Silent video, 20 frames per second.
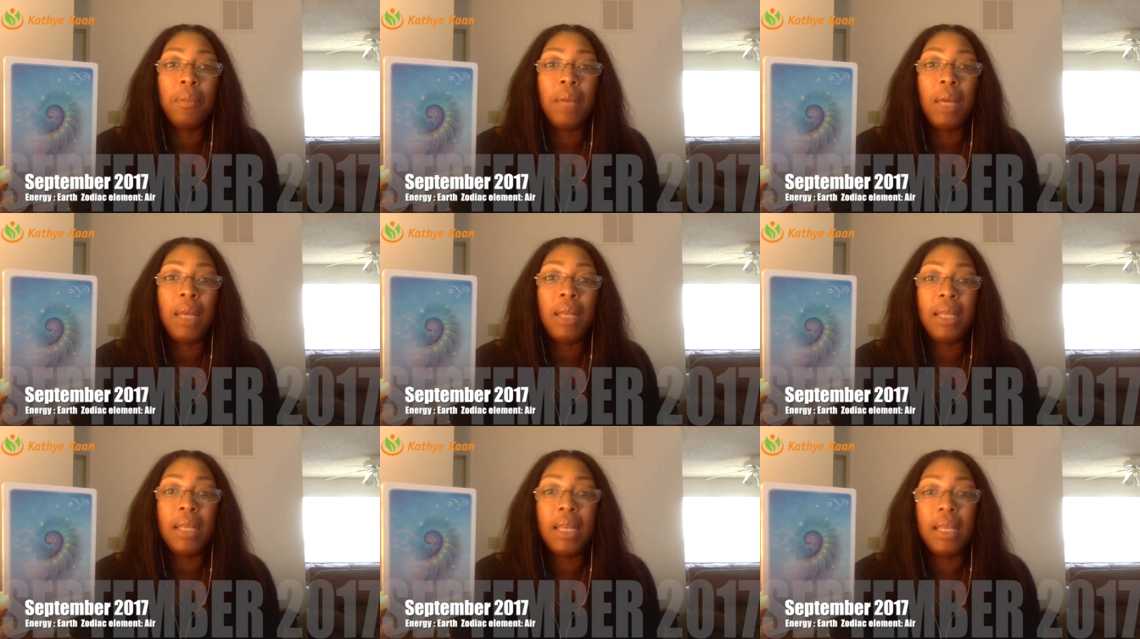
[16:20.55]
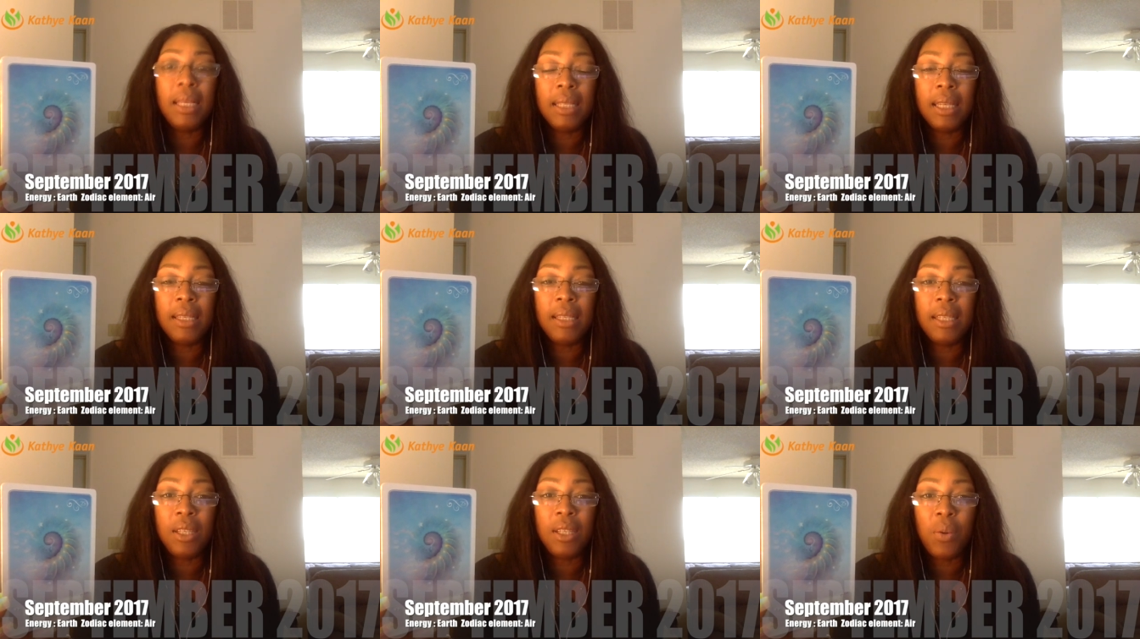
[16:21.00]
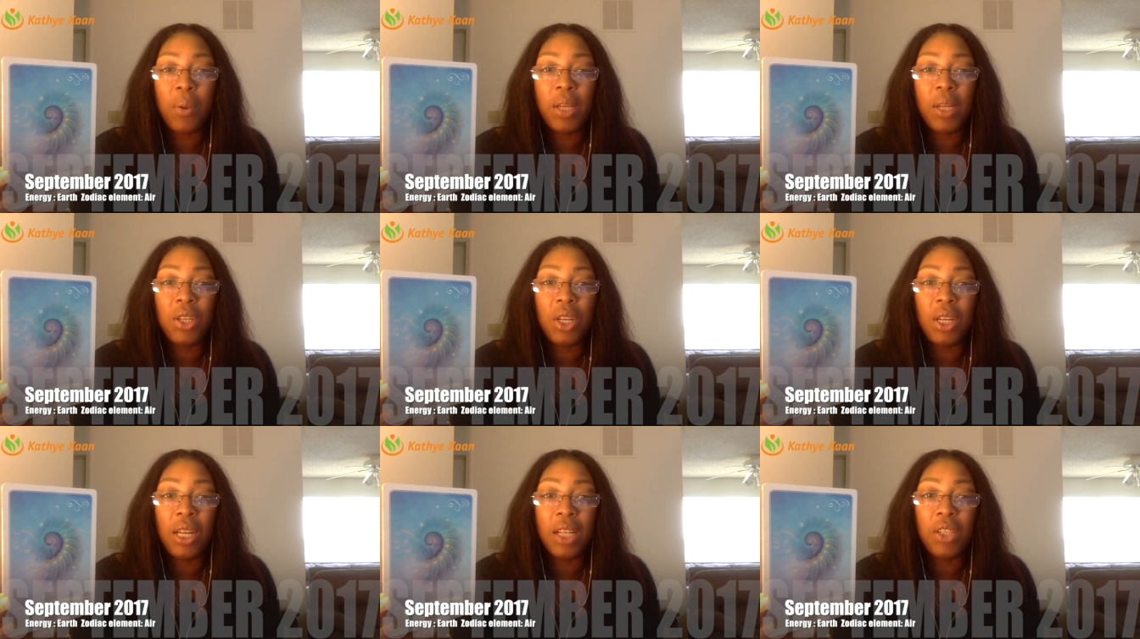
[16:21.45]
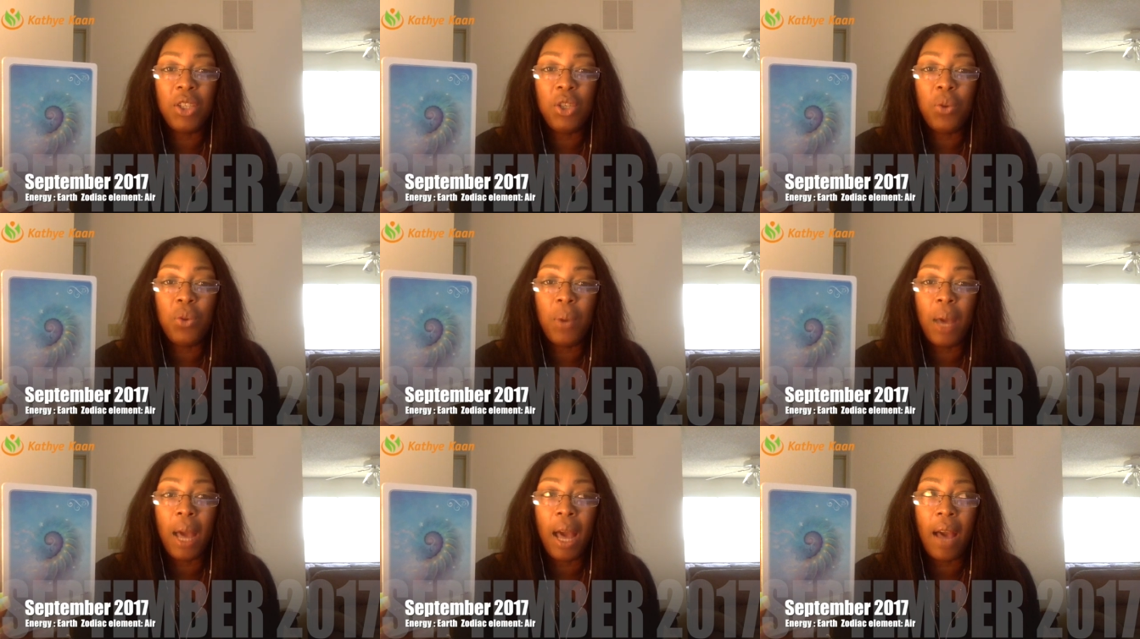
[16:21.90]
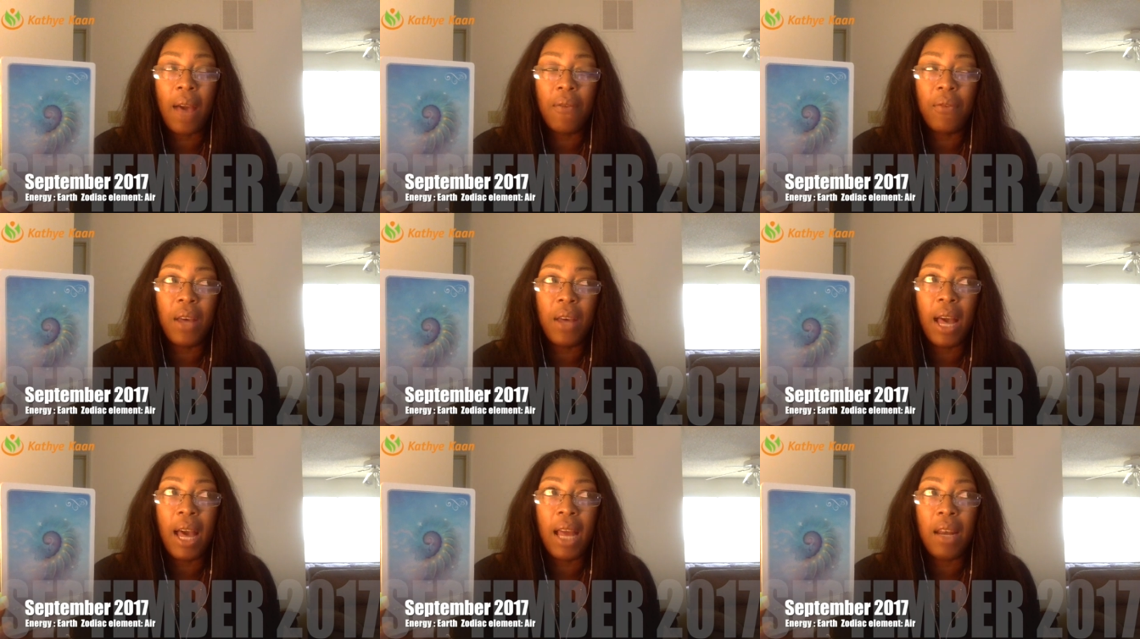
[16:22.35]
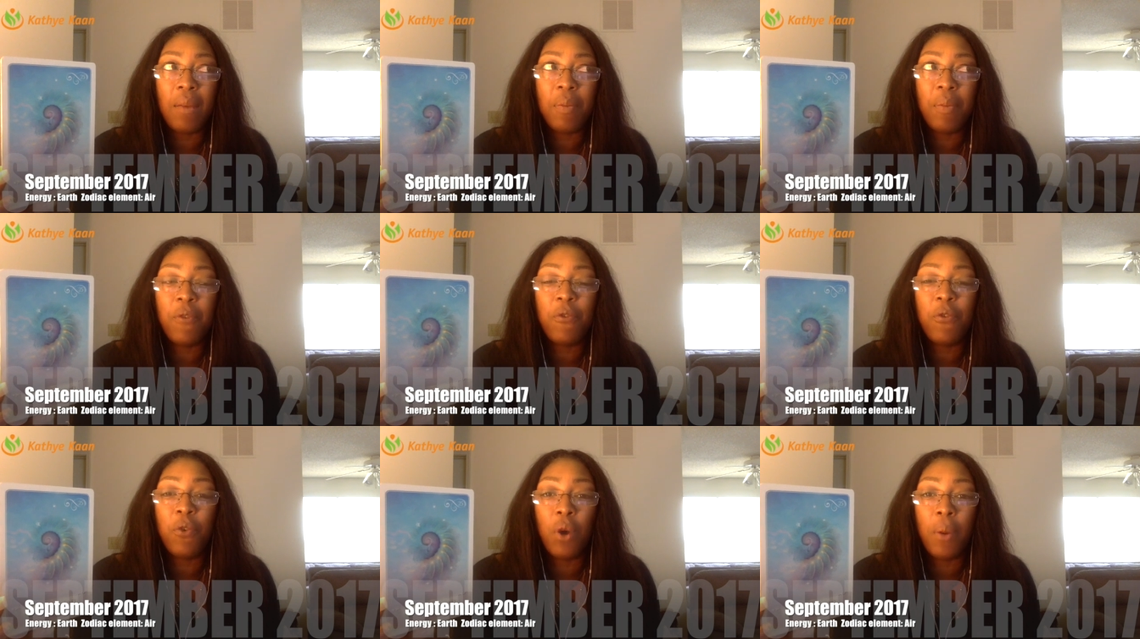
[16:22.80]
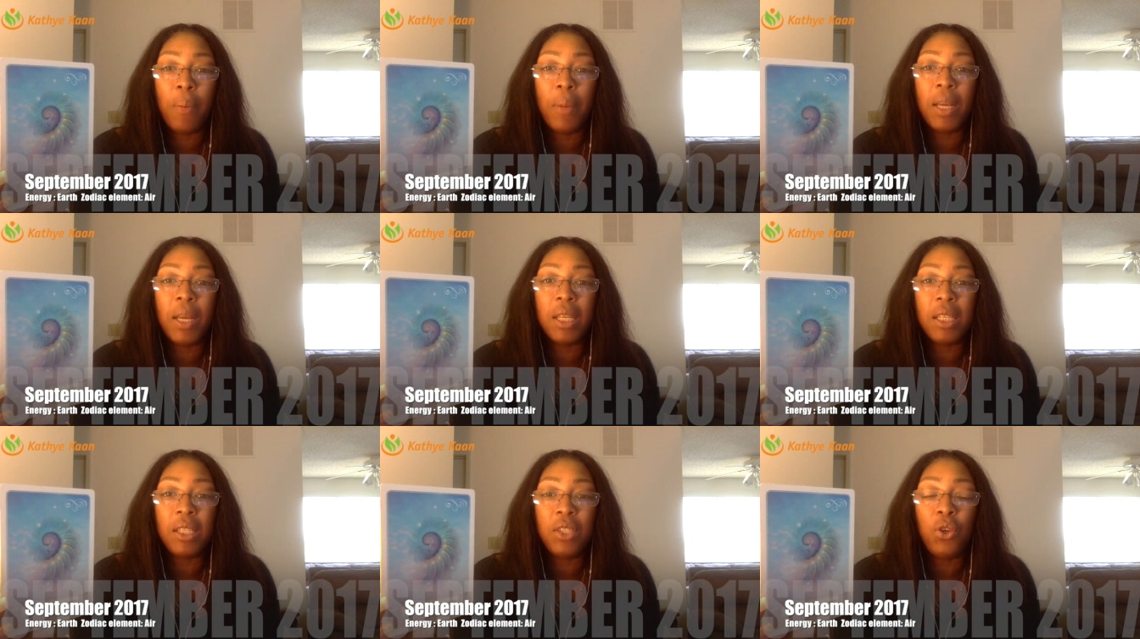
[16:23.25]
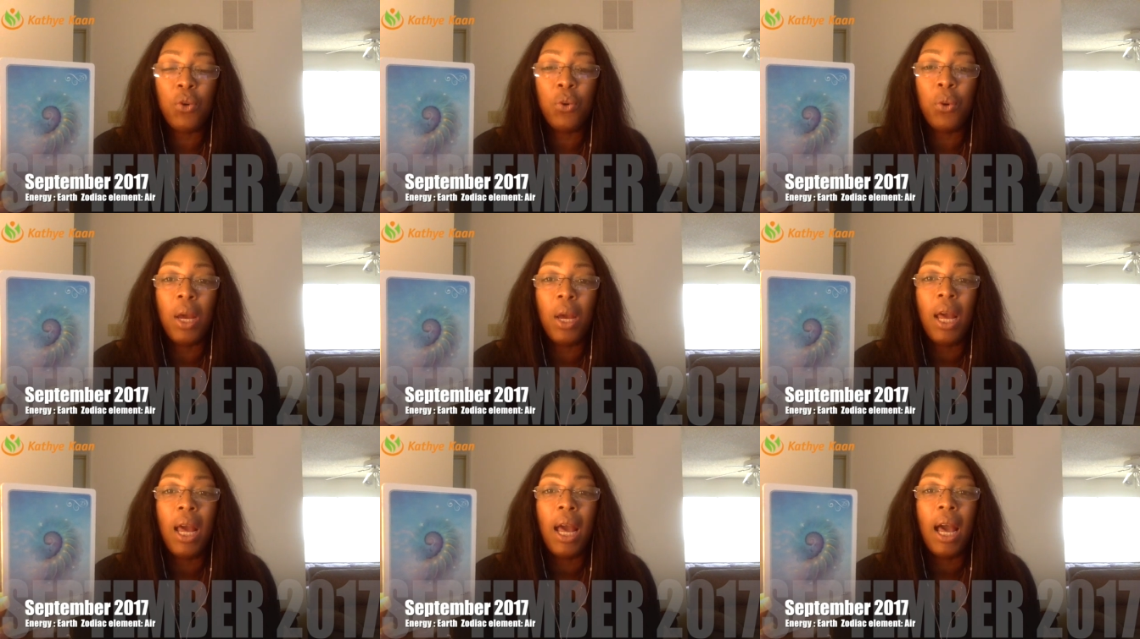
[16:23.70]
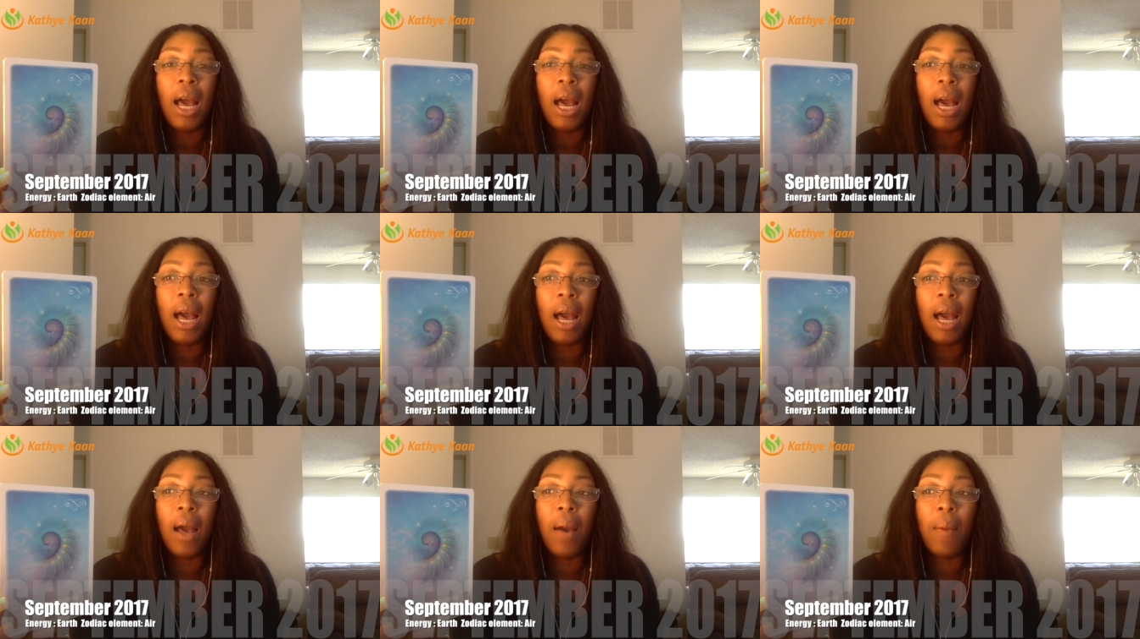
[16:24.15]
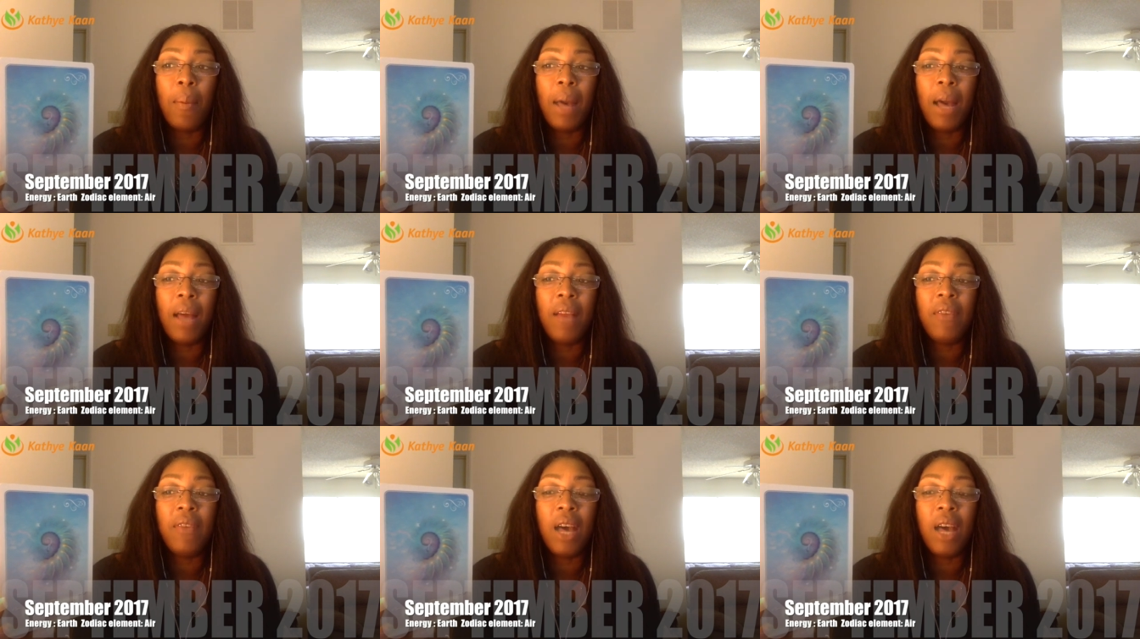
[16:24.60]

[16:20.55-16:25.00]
it is a situation that you have had before, because you have